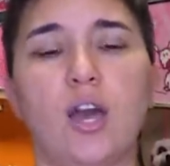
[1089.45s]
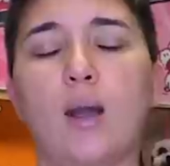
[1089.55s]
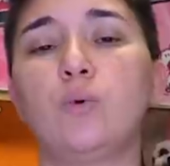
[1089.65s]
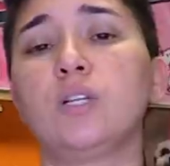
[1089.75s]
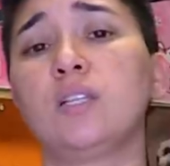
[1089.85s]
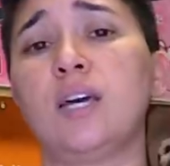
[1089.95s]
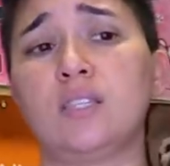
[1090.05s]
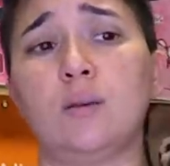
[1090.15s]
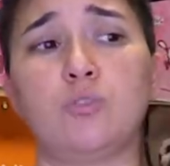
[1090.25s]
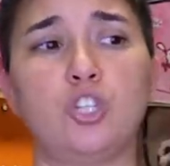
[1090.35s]
I wouldn't
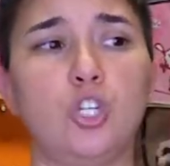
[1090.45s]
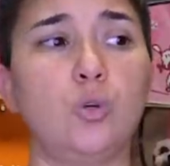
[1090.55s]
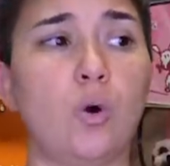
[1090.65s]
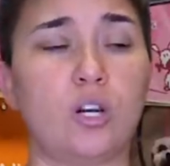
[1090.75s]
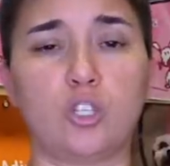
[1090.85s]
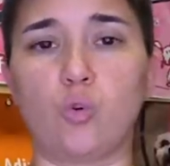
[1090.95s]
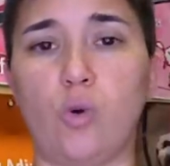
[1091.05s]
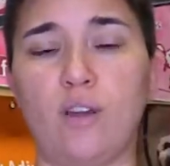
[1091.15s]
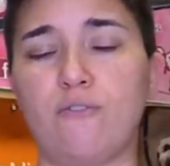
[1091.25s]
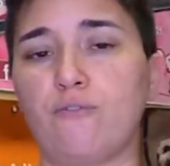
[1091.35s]
let them chew on a
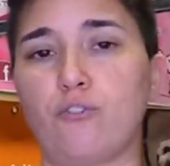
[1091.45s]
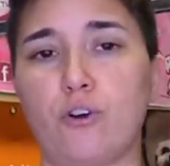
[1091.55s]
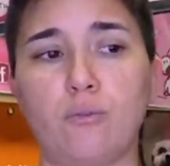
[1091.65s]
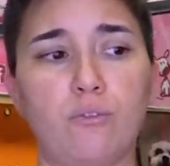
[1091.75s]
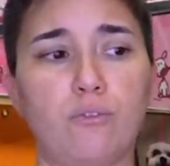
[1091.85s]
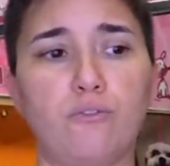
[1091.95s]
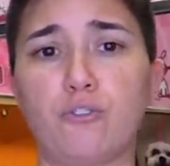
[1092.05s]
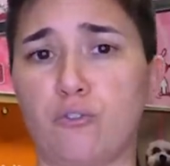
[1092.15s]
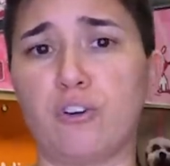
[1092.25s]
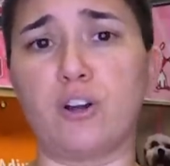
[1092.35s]
toy
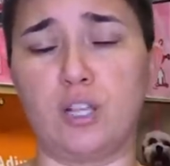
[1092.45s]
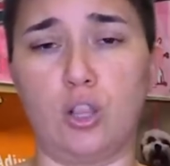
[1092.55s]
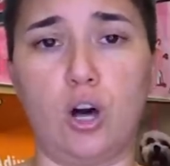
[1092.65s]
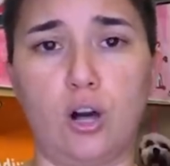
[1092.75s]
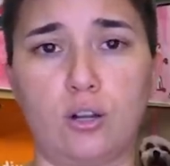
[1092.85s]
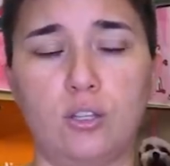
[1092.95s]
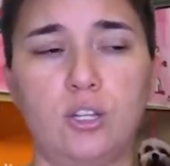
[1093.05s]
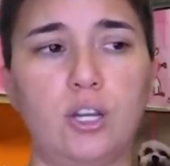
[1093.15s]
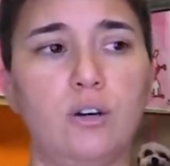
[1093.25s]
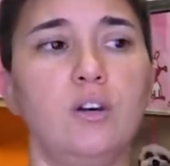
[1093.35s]
for very long,
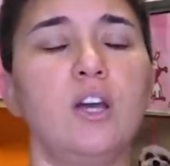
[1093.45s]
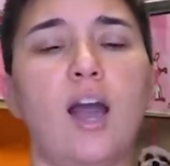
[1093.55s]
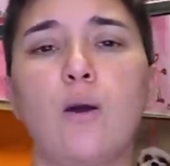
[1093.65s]
you know?